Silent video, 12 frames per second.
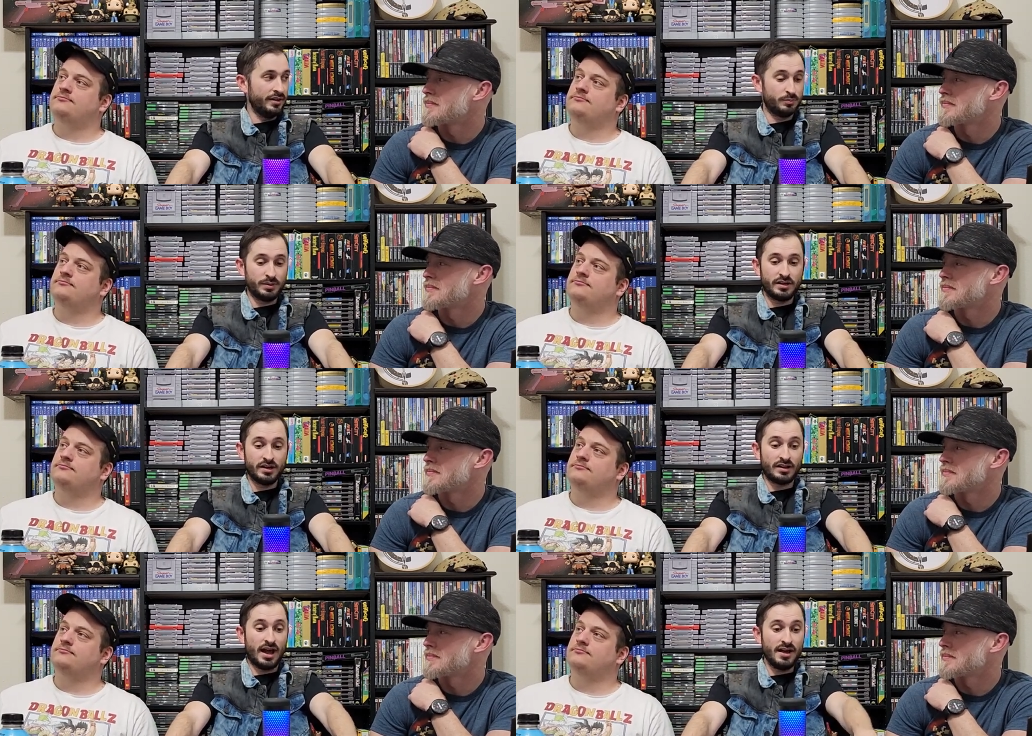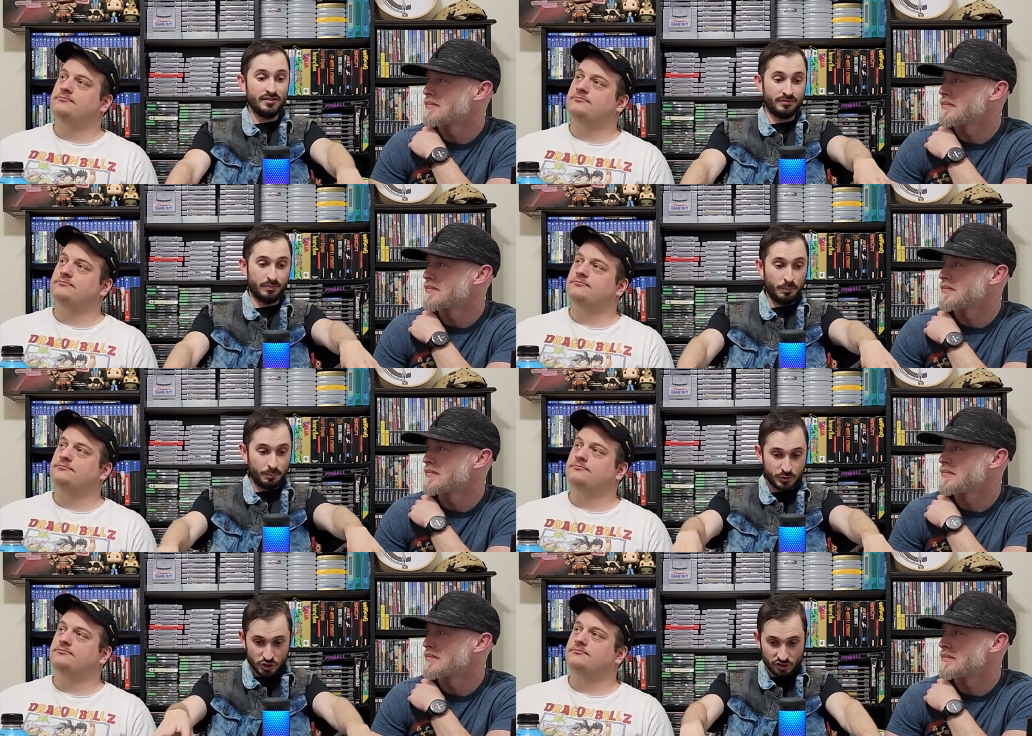Speaker 1: is because I have
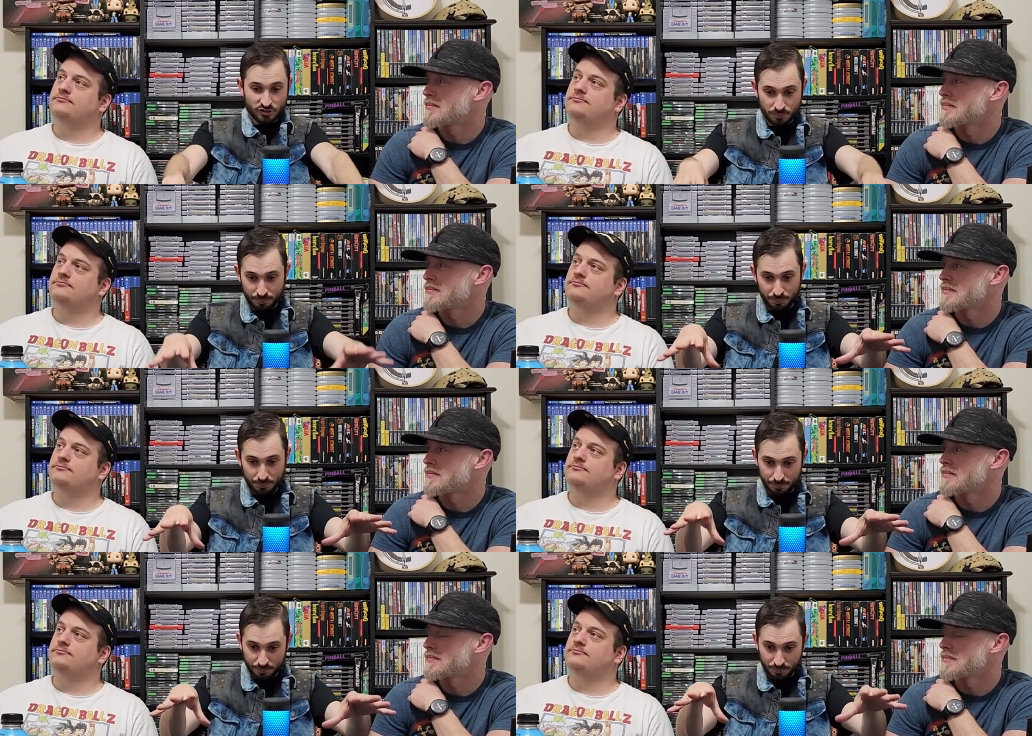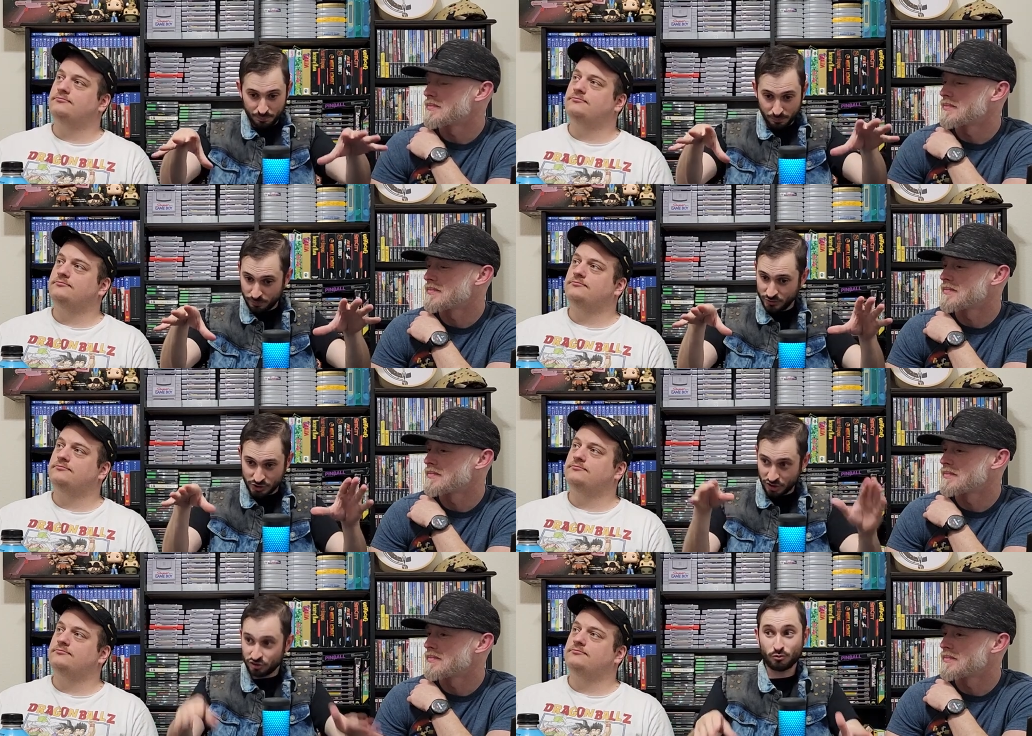just
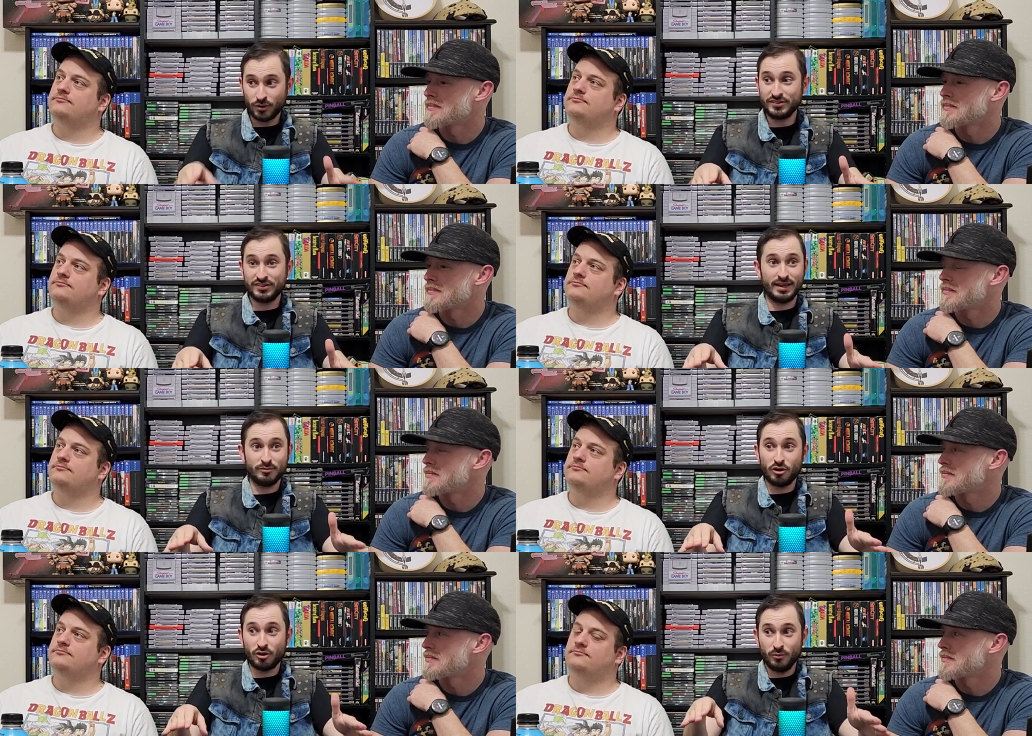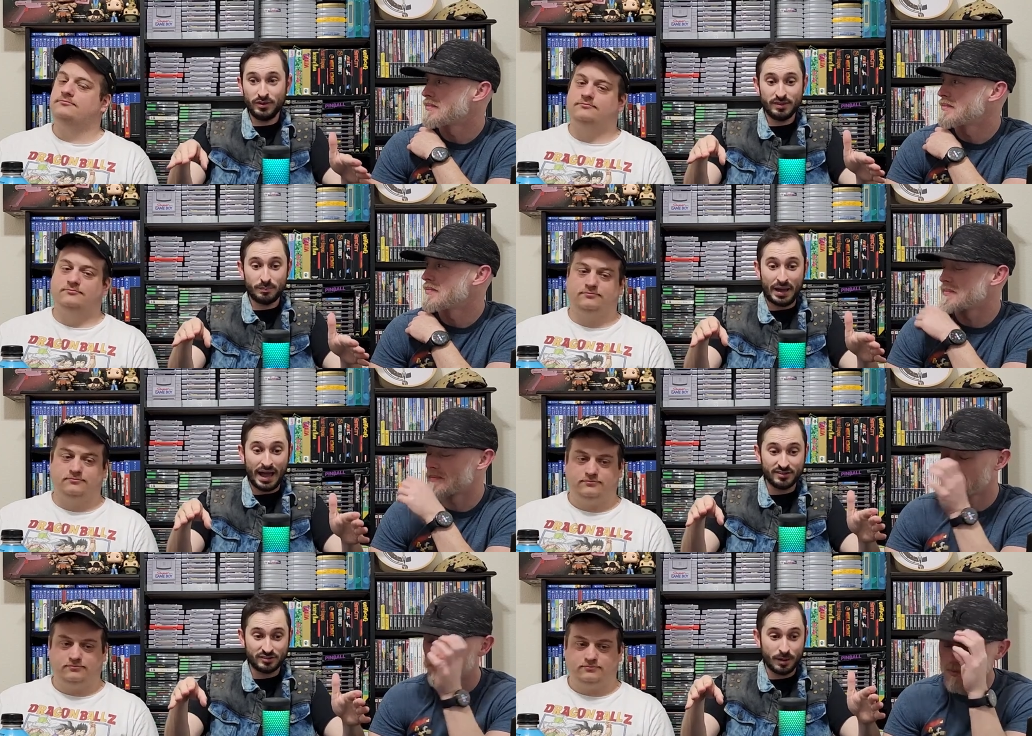just recently, I'm talking within the
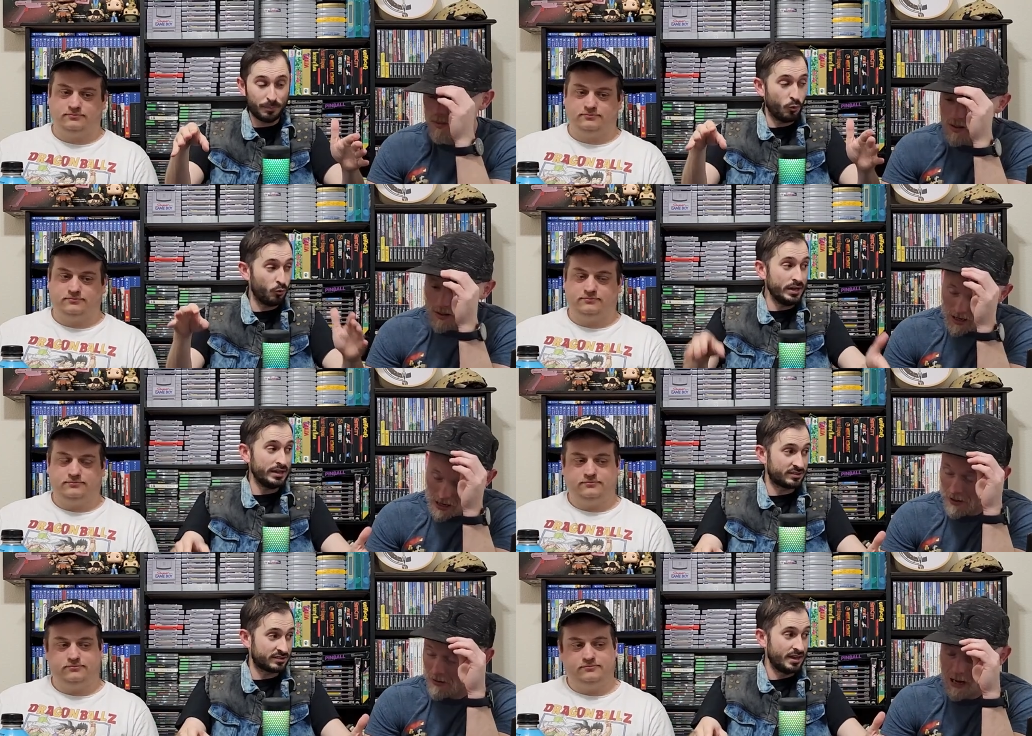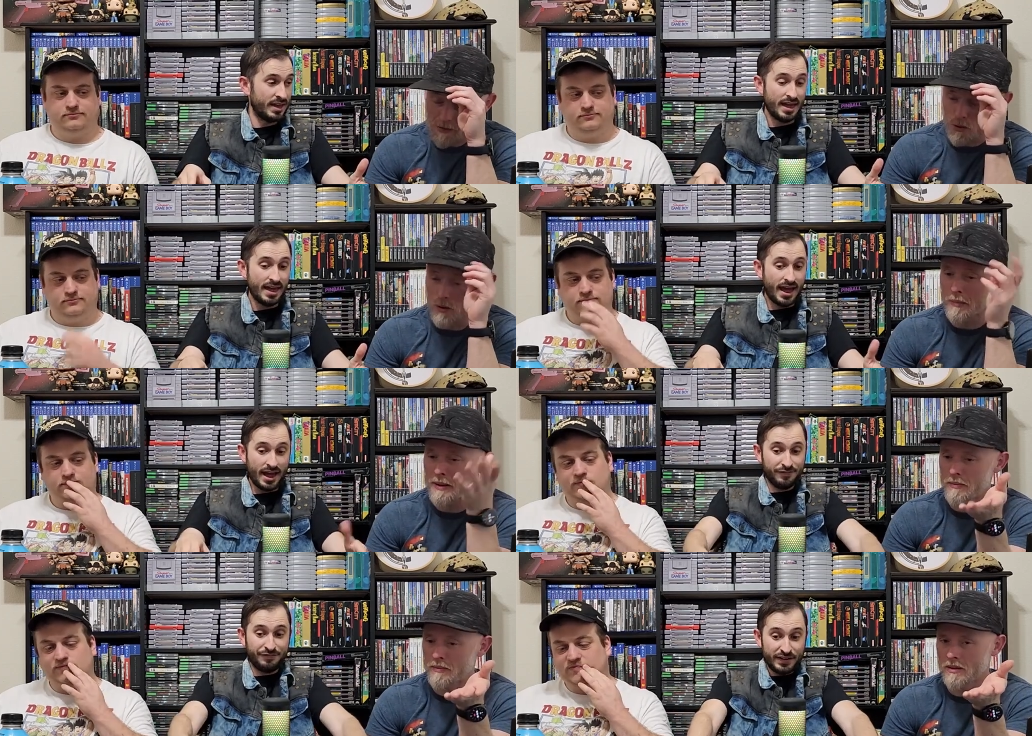past couple weeks, yeah, really
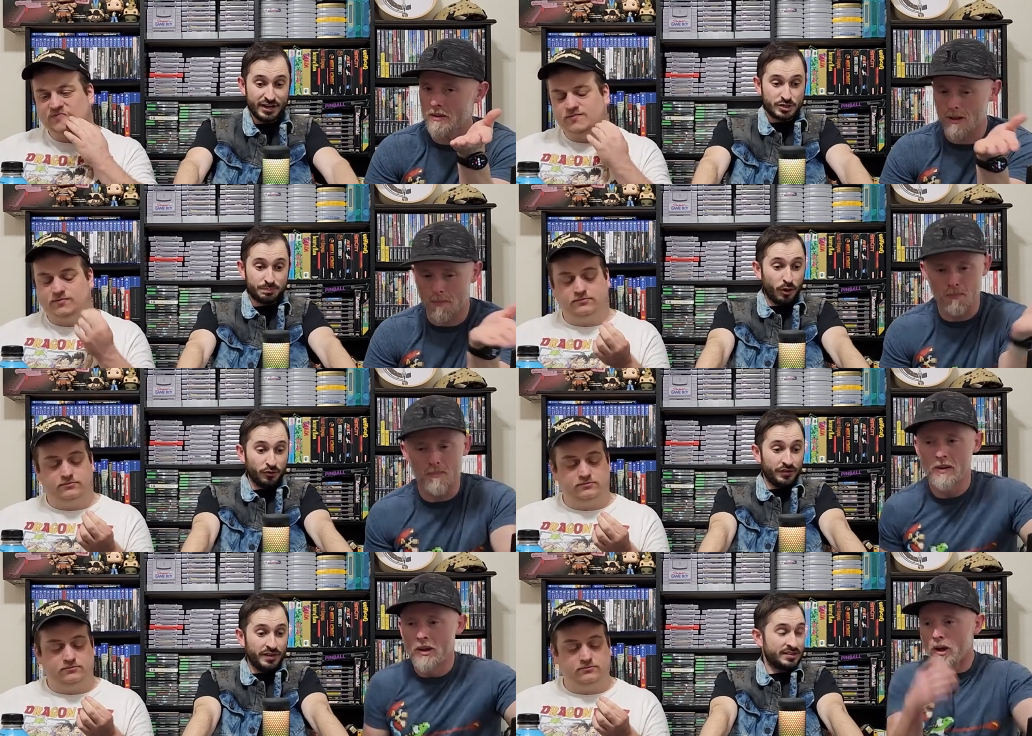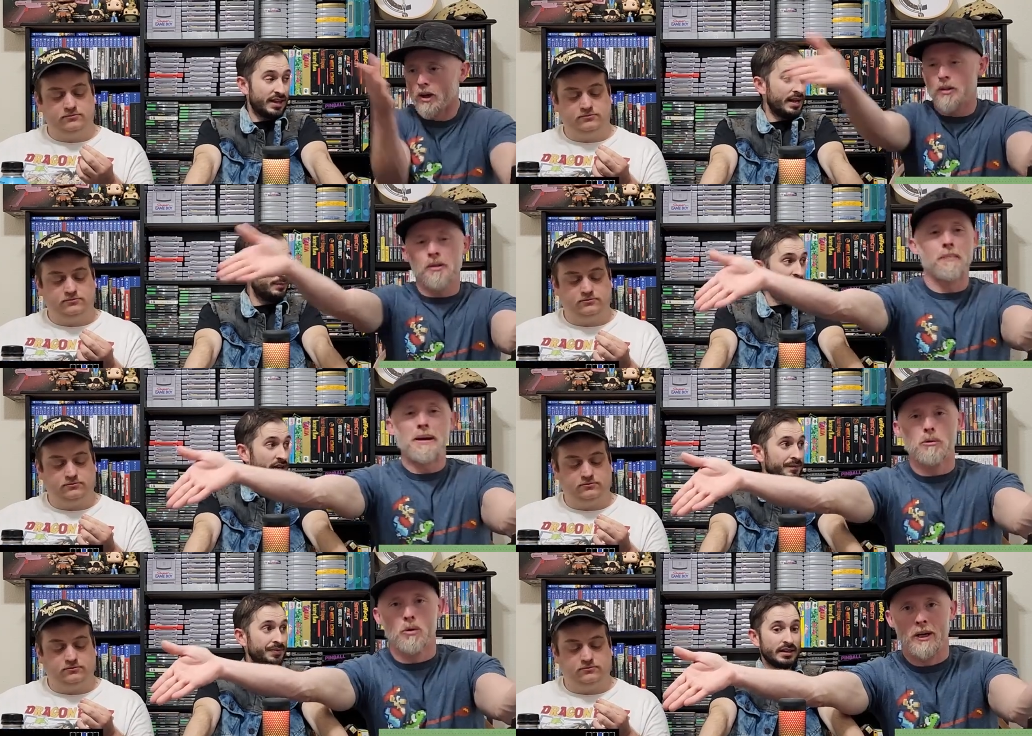have finished both of these games. To
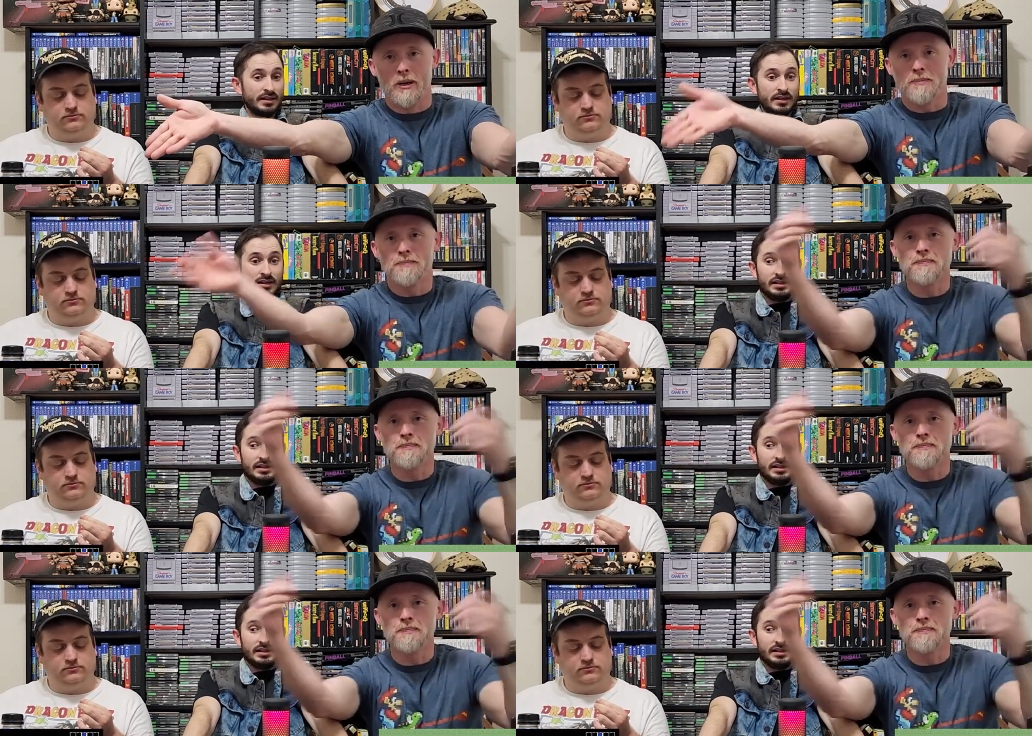be real.